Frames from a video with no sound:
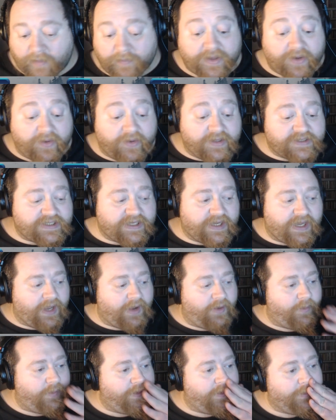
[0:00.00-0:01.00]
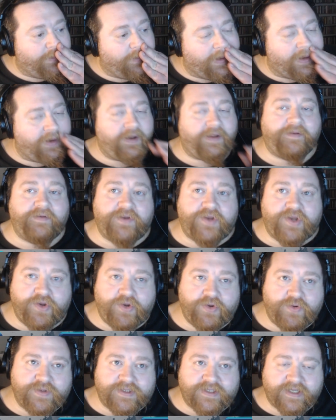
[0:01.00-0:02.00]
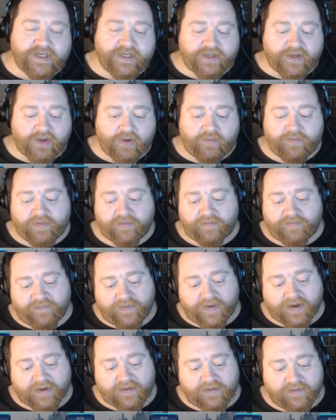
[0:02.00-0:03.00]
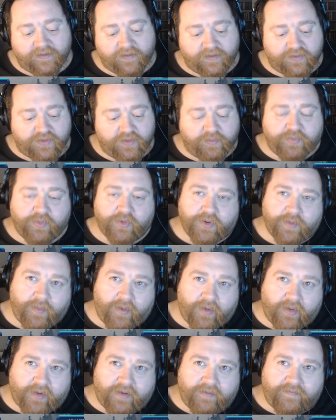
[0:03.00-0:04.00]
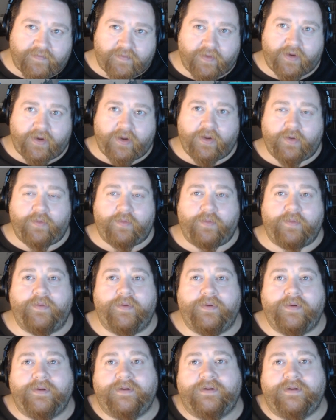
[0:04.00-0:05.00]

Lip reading: I'm curious, how did you see COVID affect like the book market for you?